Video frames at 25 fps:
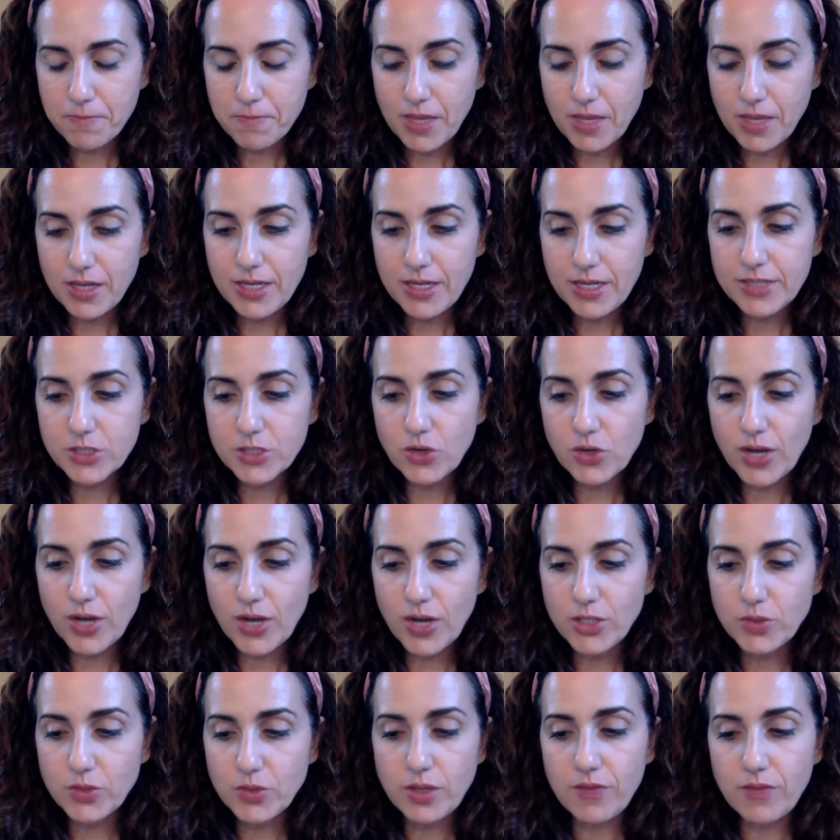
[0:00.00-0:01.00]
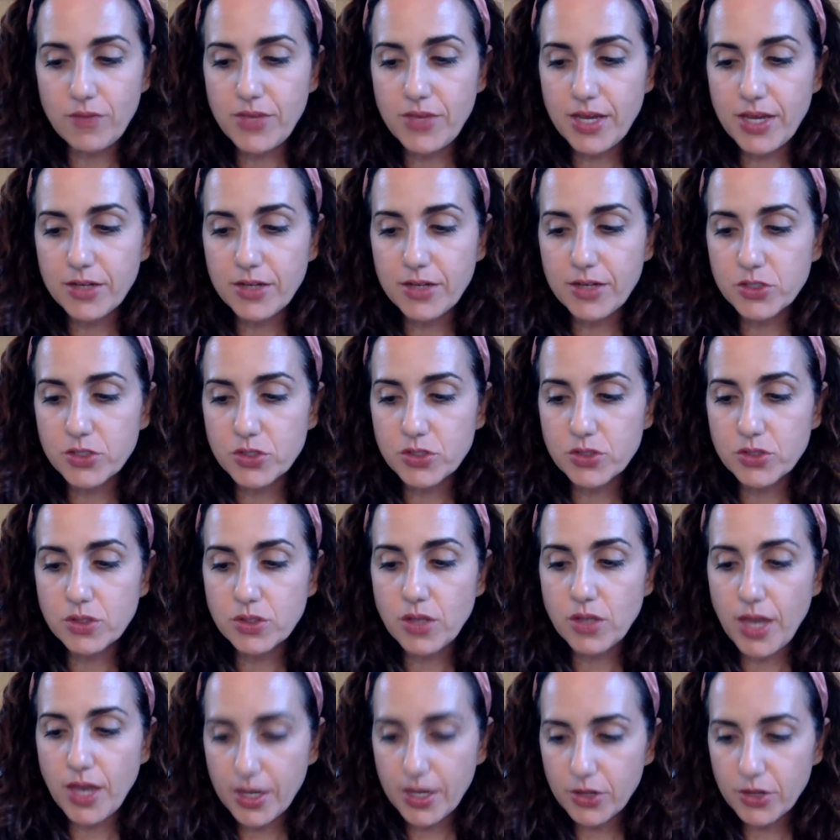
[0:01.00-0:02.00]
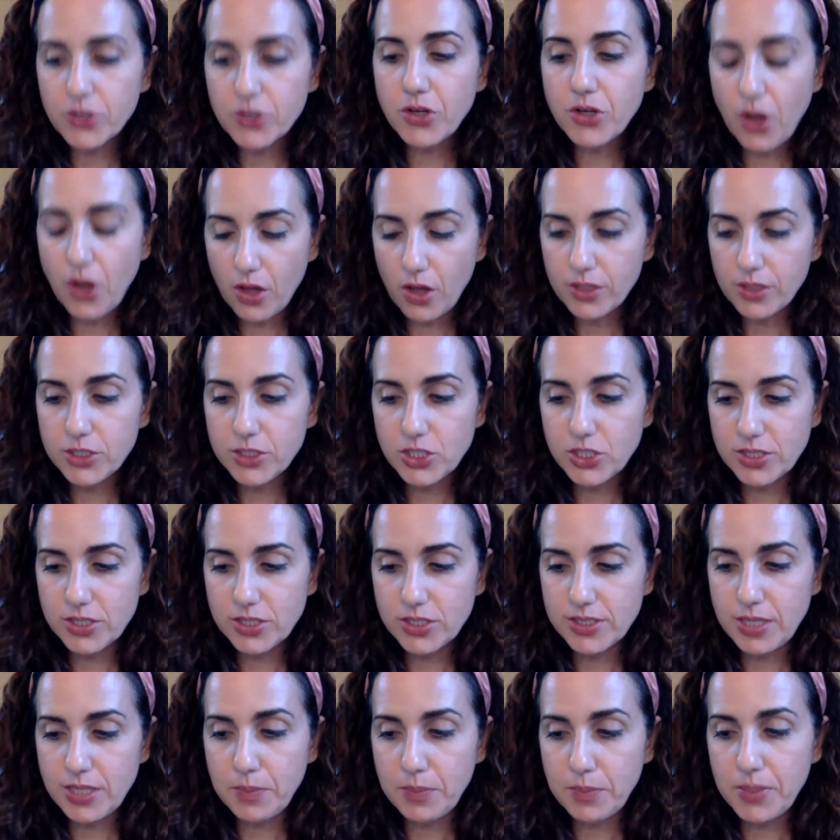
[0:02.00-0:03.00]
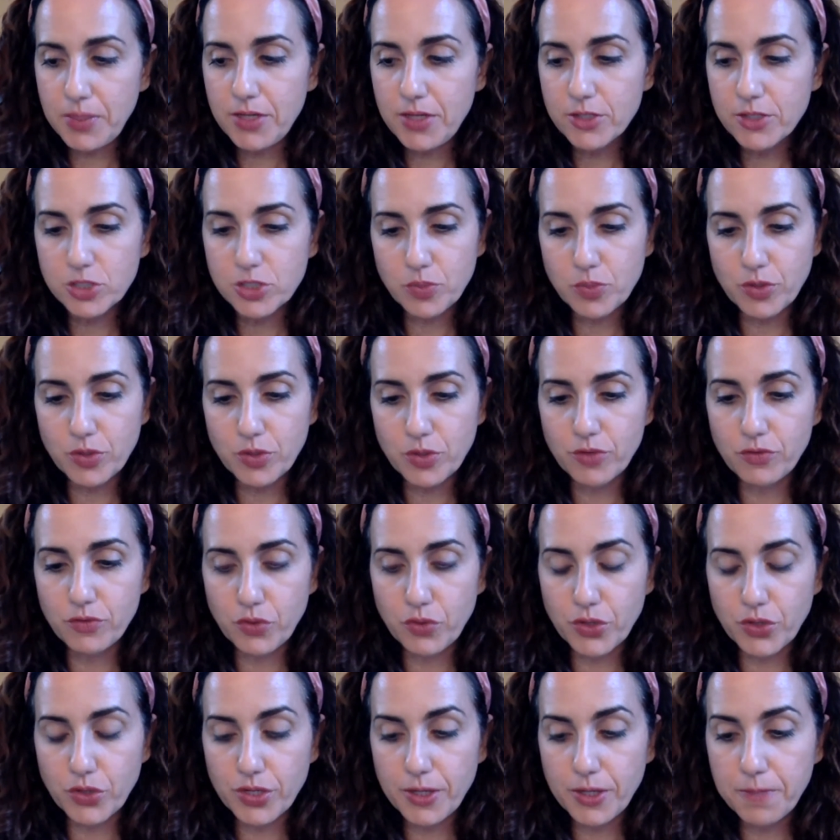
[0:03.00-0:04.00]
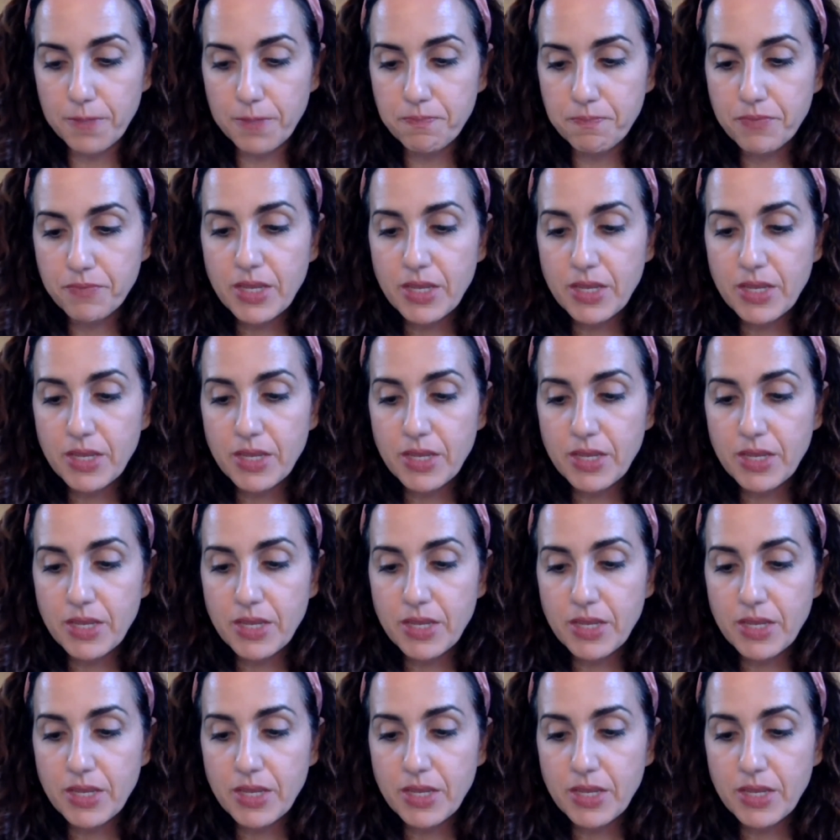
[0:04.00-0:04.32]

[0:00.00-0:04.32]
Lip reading: and he's a graduate of the Eckerd College in St. Petersburg, Florida.